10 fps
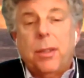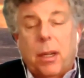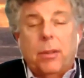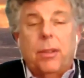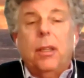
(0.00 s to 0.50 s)
on
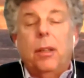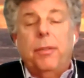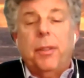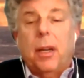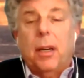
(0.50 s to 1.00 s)
our deal
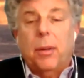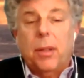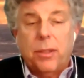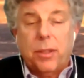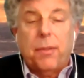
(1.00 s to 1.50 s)
flow
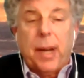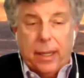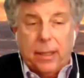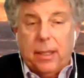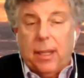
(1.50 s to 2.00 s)
is the
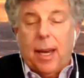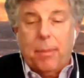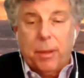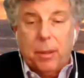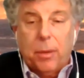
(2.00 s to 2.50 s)
fact that the
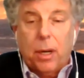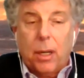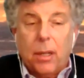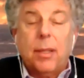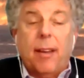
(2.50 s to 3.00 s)
capital
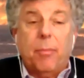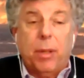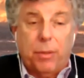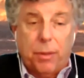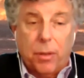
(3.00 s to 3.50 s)
markets have
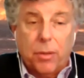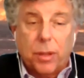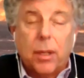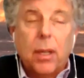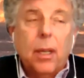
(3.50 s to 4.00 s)
been frozen,